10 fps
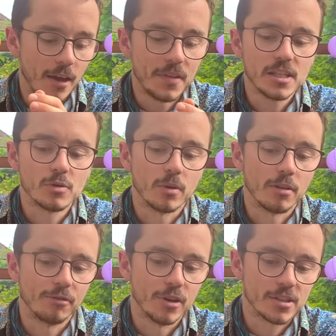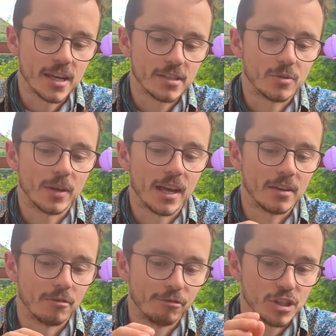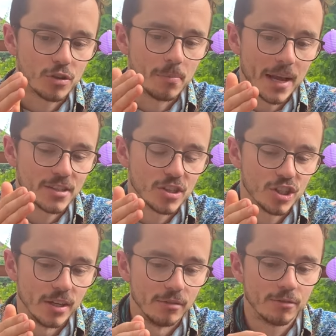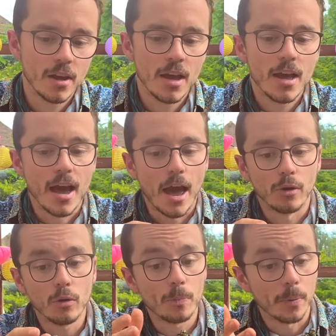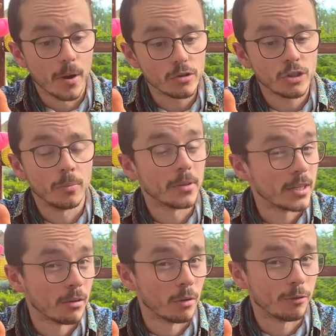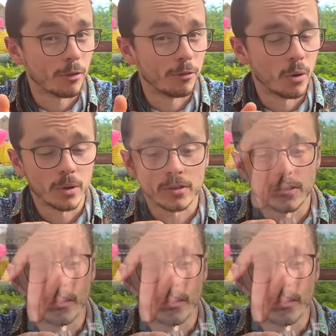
And this is one of the first sets that we had an official Master Chief and all the promotional material for the Forward Unto